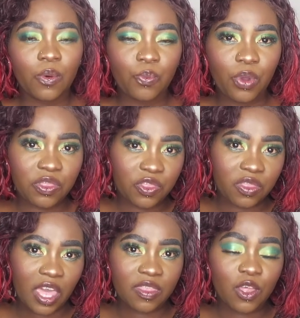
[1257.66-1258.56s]
with
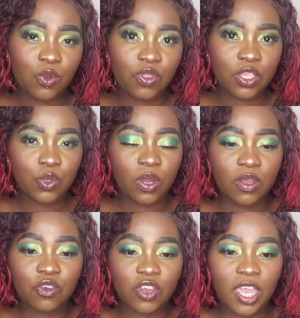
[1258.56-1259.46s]
like the look that you want
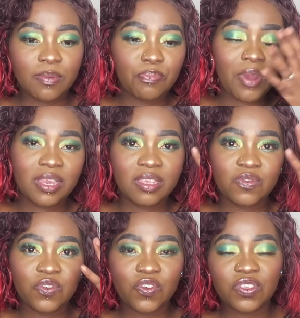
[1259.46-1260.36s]
to create. Practice
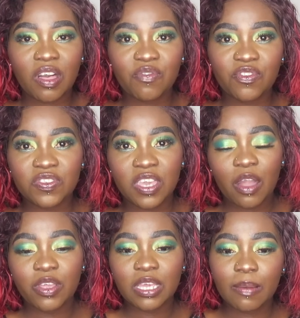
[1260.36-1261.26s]
on yourself and see how
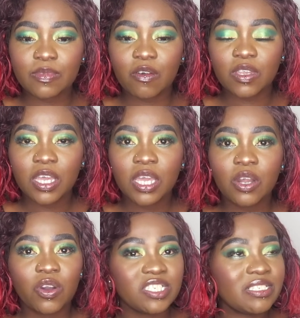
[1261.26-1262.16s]
it comes out.
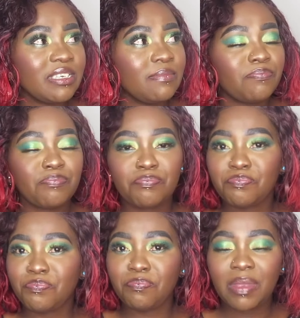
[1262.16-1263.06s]
Honestly,
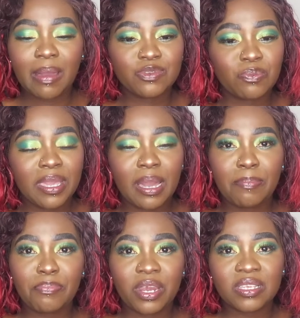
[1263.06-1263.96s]
when it comes to
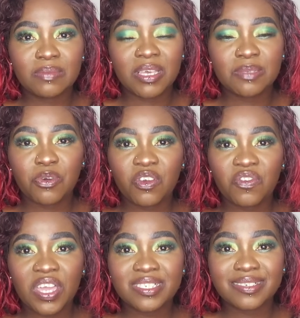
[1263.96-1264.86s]
makeup, practice makes
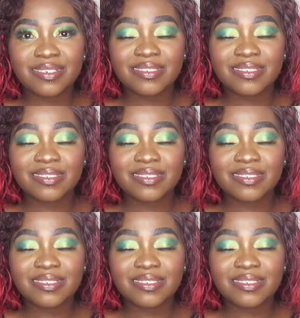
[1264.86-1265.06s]
perfect.